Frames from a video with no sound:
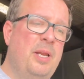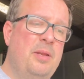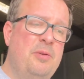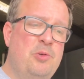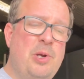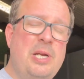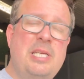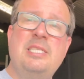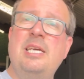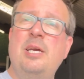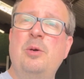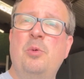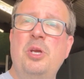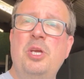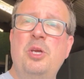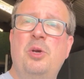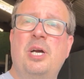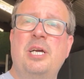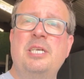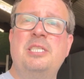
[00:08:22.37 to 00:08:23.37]
Great to hear what
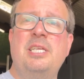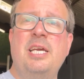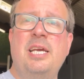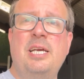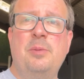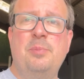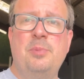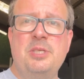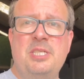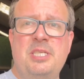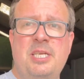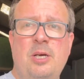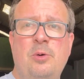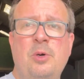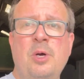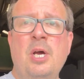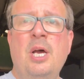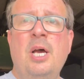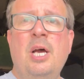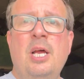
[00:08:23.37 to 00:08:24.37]
you guys think. But still,
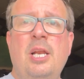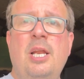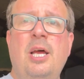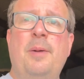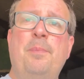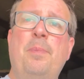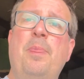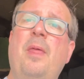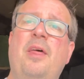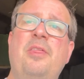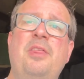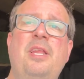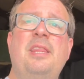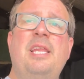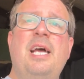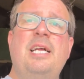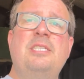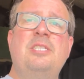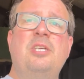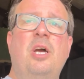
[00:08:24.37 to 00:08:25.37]
look, I think
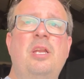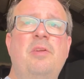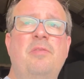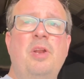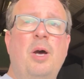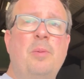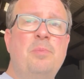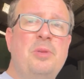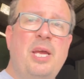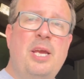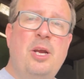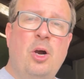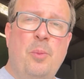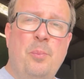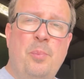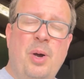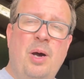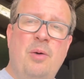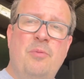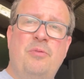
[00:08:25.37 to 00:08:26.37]
that's kind of an update on
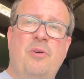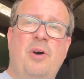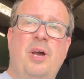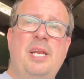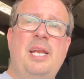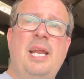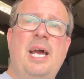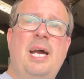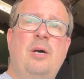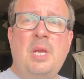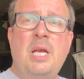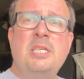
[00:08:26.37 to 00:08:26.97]
Barnfind now.